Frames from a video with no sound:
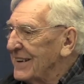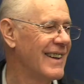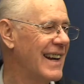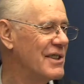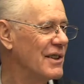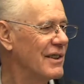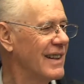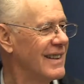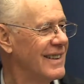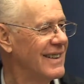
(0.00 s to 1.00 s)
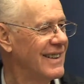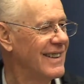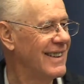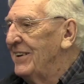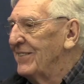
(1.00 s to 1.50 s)
I can talk all
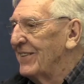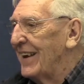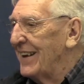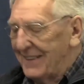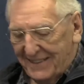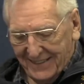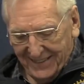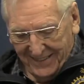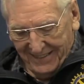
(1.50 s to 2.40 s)
day, you know that.